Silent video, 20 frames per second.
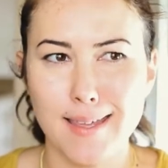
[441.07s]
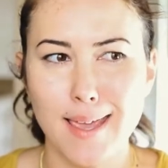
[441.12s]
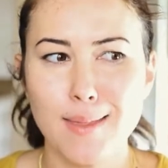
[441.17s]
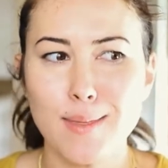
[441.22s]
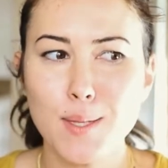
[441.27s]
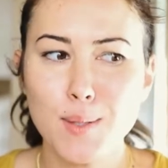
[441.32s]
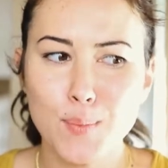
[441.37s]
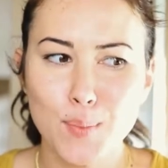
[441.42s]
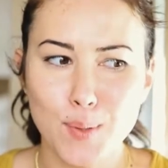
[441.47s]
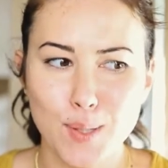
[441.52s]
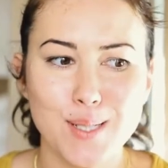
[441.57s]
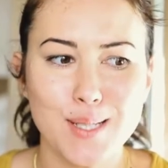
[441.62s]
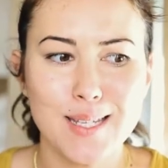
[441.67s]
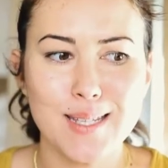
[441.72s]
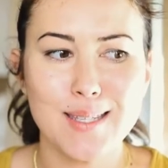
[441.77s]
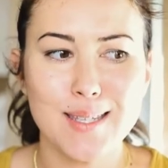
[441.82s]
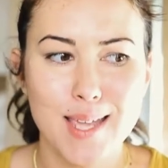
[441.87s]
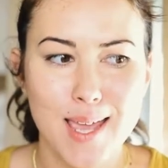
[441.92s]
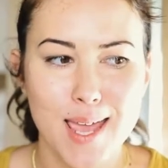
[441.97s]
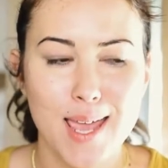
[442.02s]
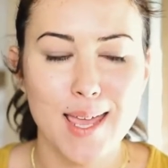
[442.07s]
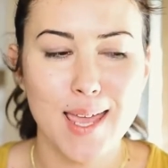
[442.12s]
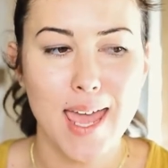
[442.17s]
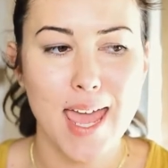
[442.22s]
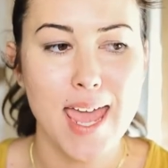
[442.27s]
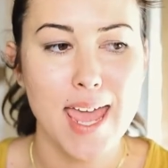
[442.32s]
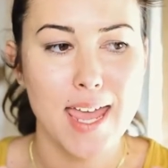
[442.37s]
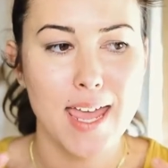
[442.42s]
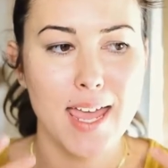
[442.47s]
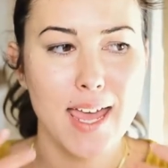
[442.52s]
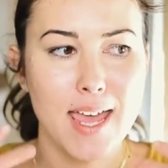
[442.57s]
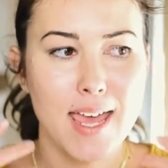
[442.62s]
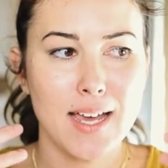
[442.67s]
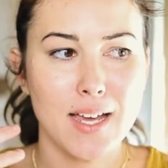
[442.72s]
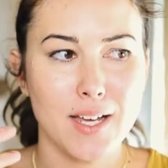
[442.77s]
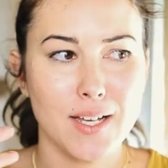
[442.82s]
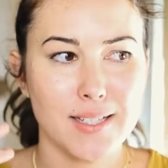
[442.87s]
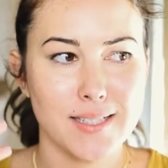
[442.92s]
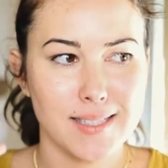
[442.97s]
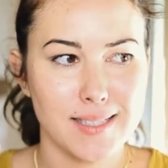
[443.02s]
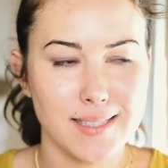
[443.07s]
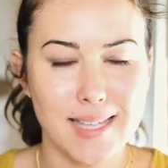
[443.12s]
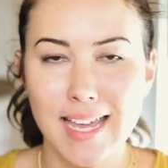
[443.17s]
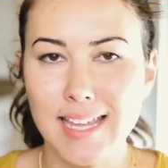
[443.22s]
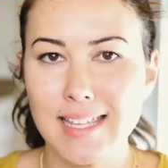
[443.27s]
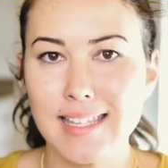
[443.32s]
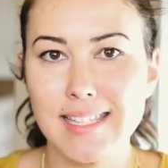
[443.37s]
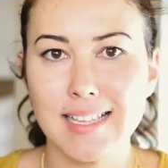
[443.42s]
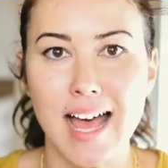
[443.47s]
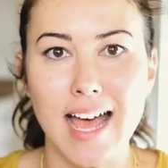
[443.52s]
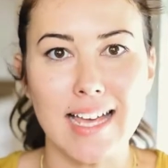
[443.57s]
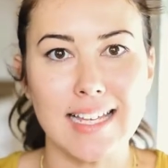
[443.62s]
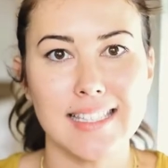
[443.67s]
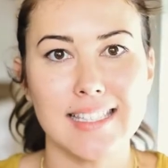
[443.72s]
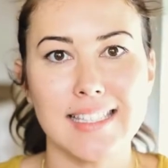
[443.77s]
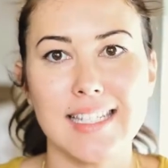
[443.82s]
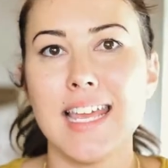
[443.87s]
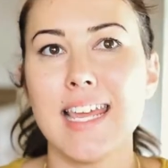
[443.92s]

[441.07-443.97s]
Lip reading: Can this person take a science class